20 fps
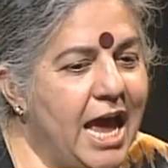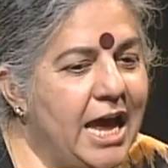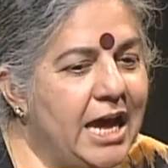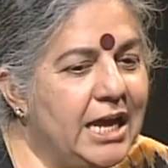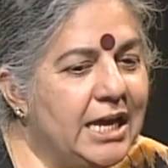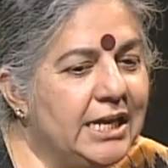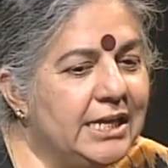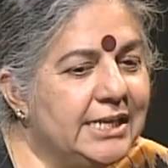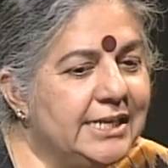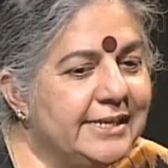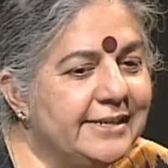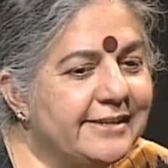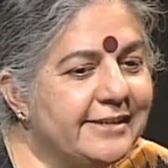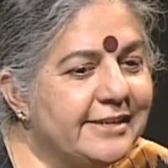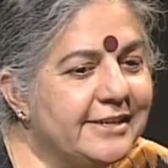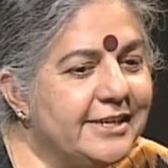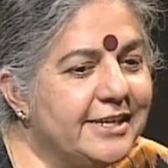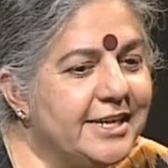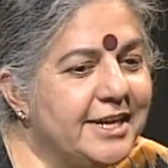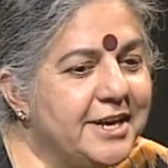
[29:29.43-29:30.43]

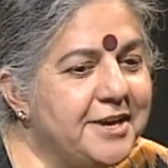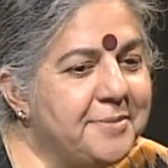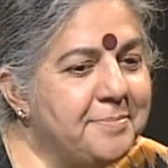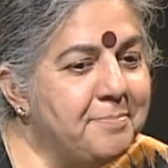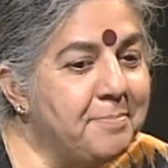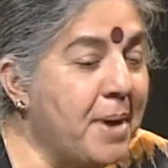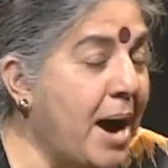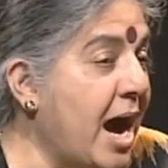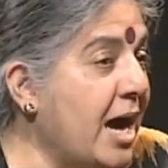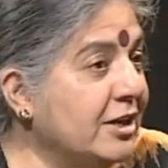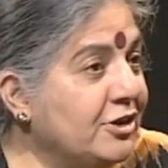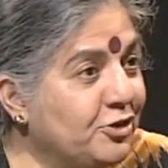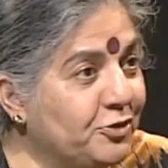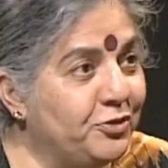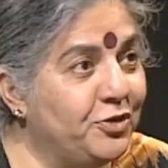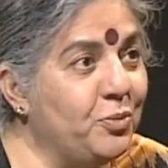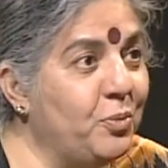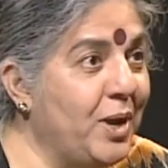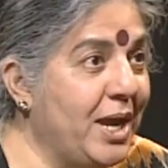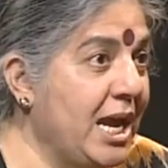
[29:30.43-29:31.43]
And part
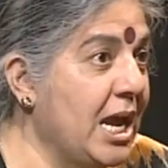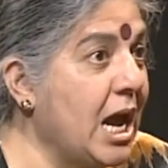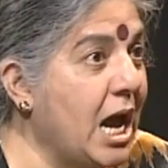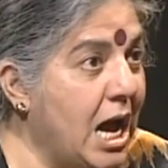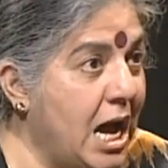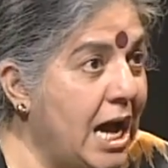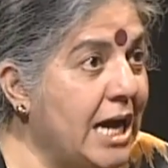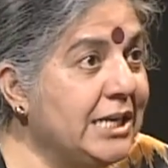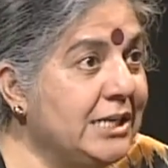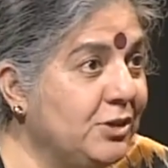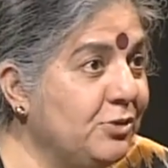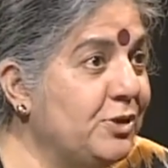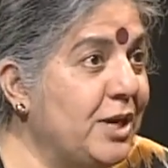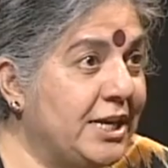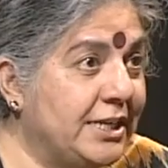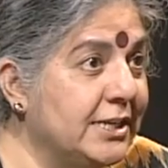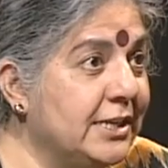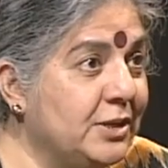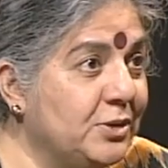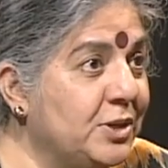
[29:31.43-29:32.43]
of the way I do
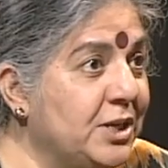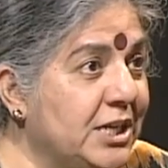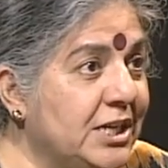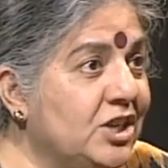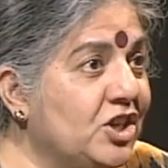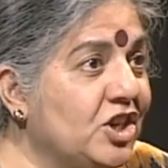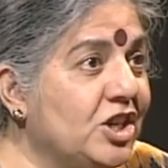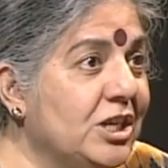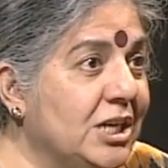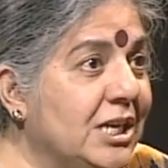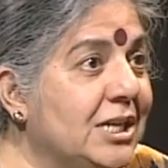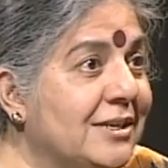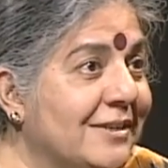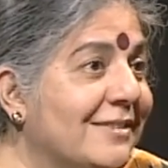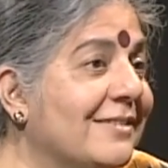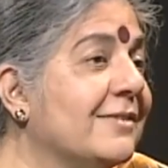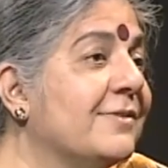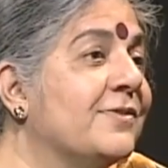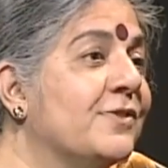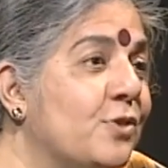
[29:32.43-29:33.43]
that education
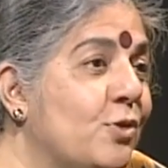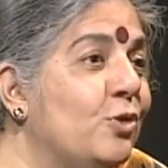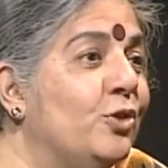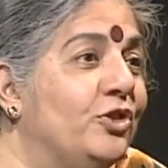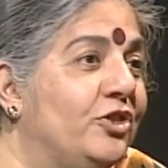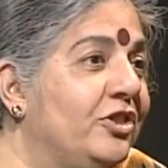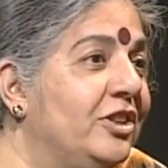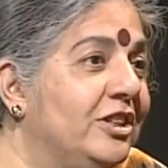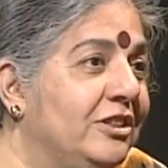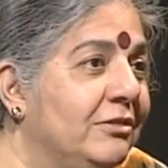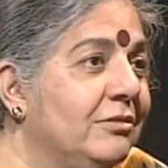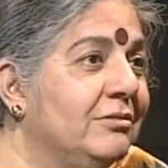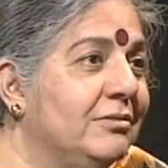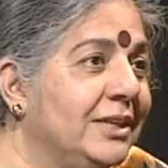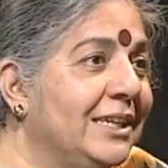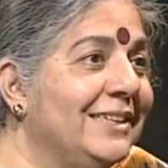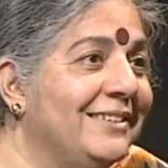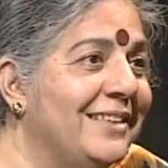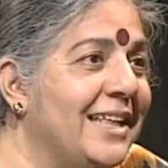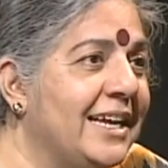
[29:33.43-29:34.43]
is, of course,
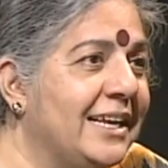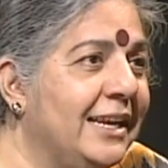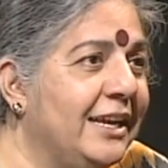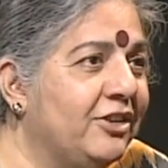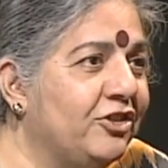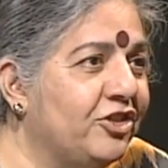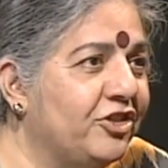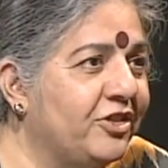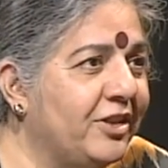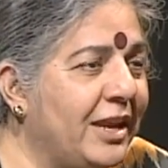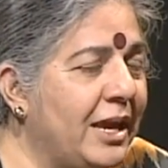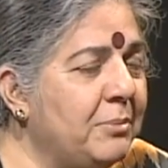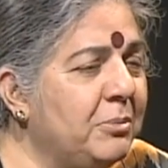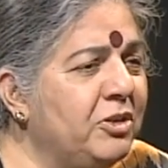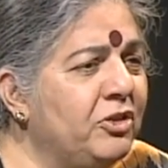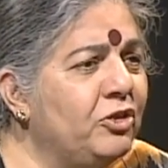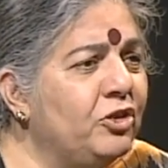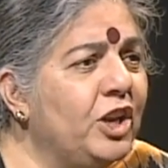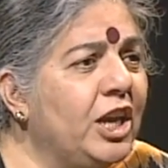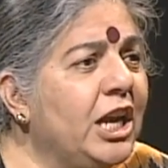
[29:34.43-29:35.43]
things like lectures at
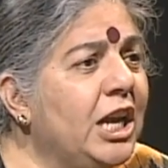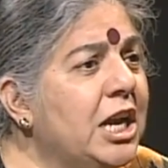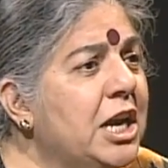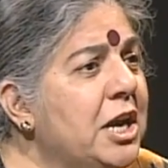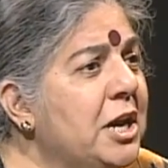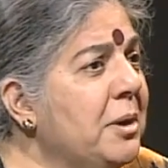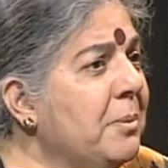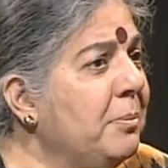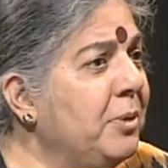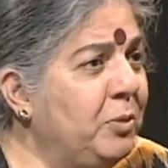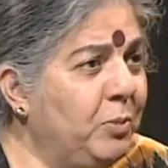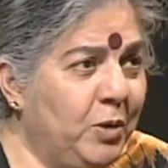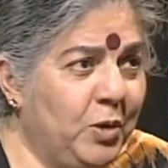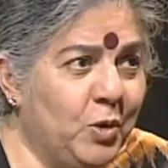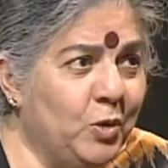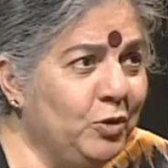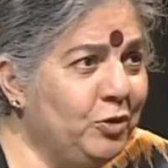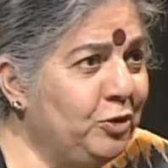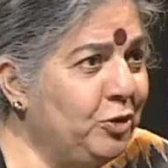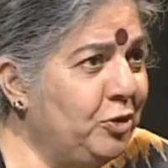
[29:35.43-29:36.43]
Amherst today, but
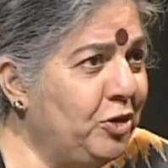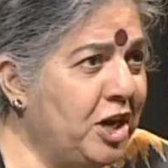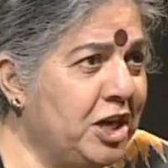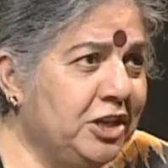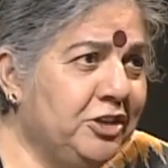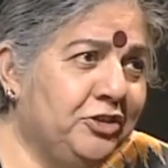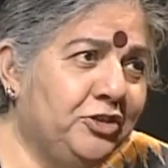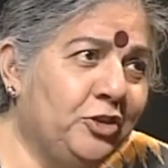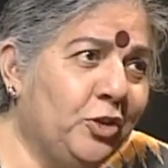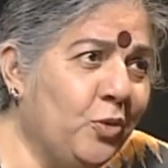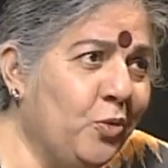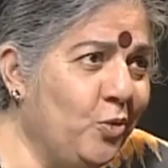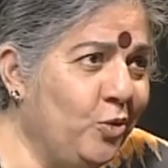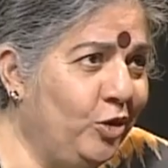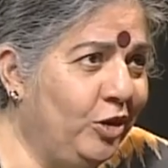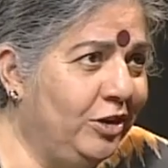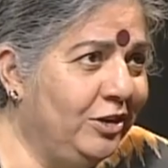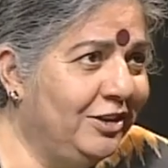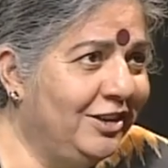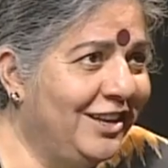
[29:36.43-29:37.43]
we also run a
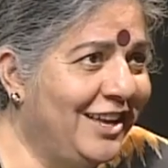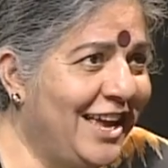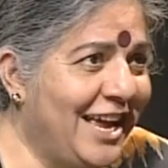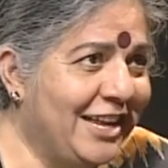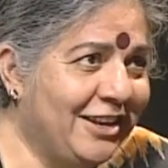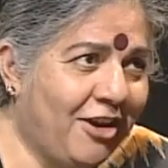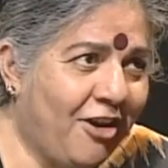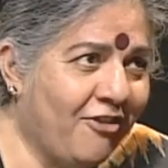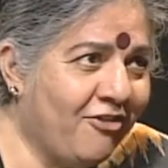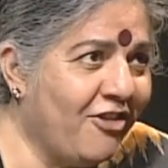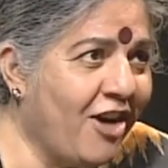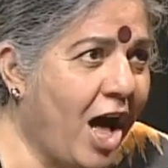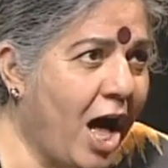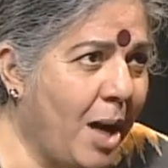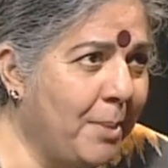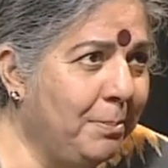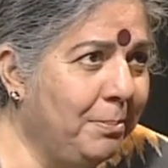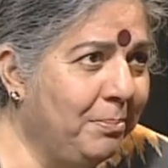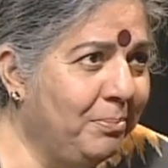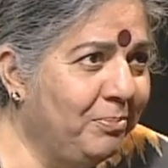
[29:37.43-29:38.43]
school at our
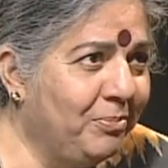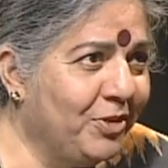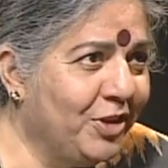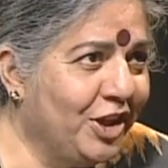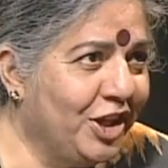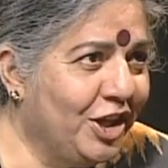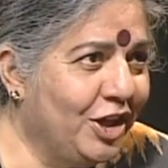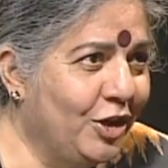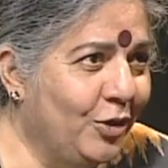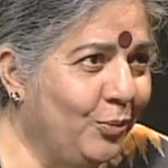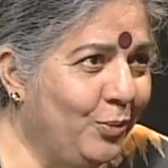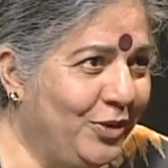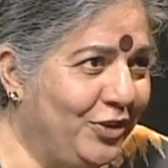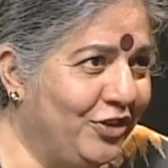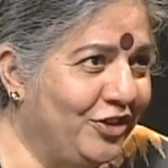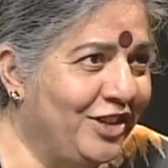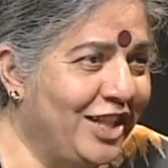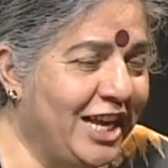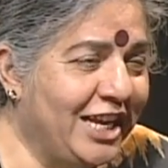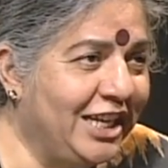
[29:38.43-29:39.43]
farm,
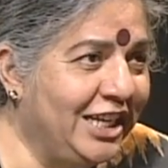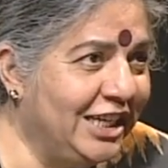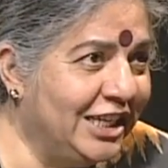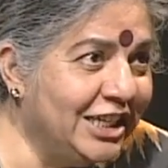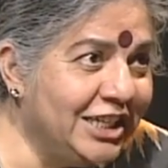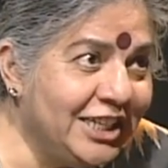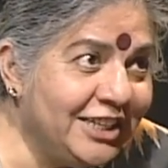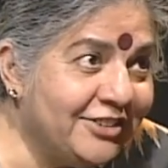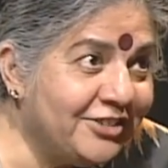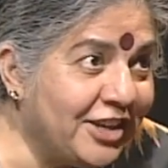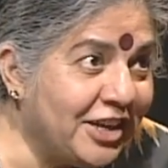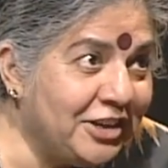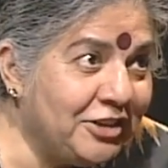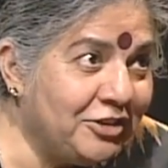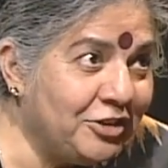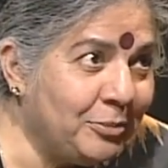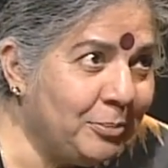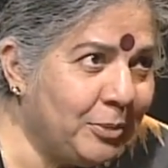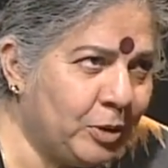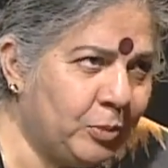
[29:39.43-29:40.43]
which is like a learning
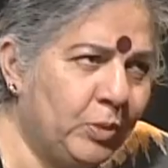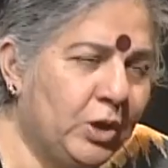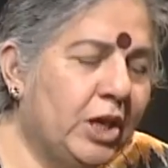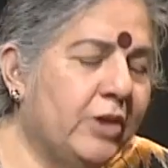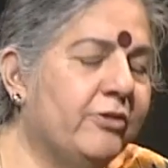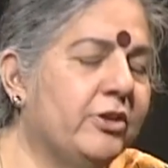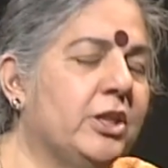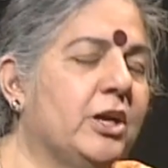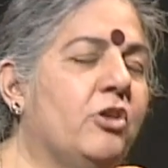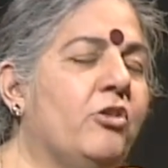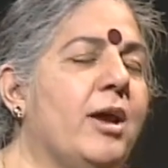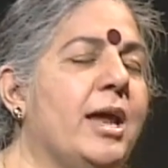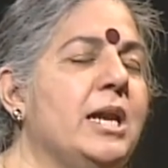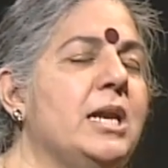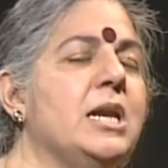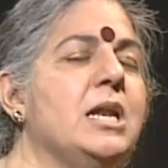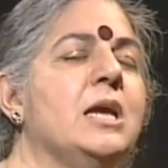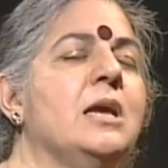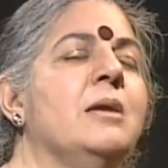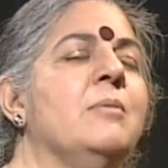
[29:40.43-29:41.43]
center, but we give it the
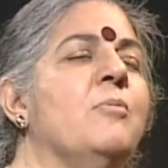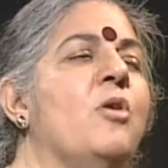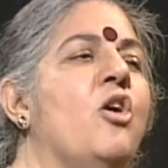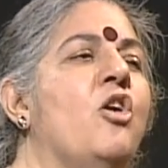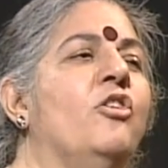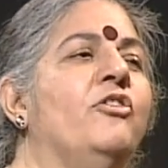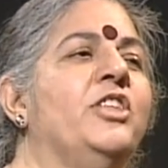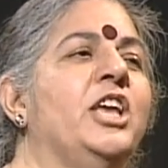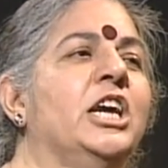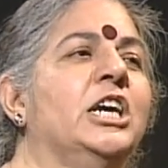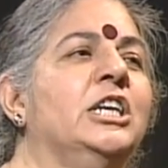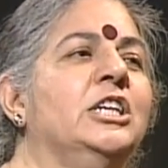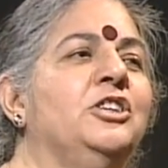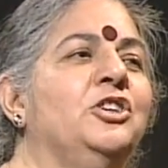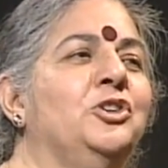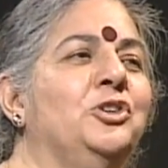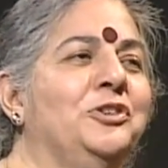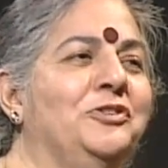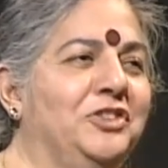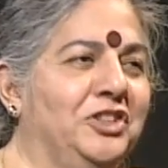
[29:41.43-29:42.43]
grand name of the
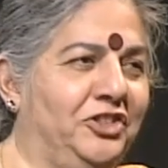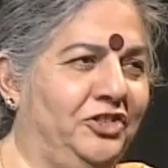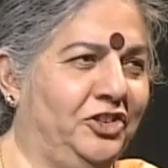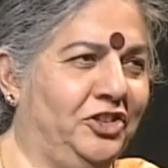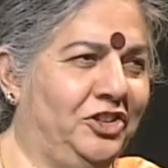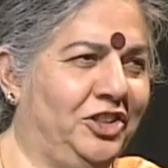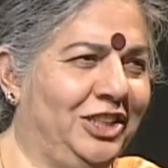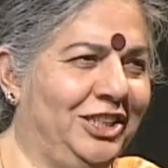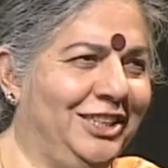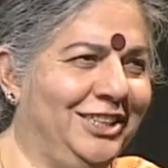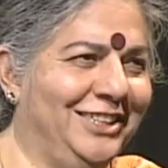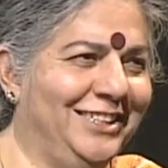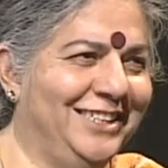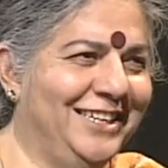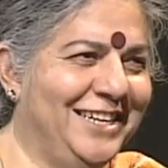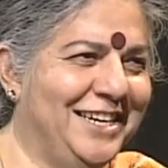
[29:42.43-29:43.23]
Earth University.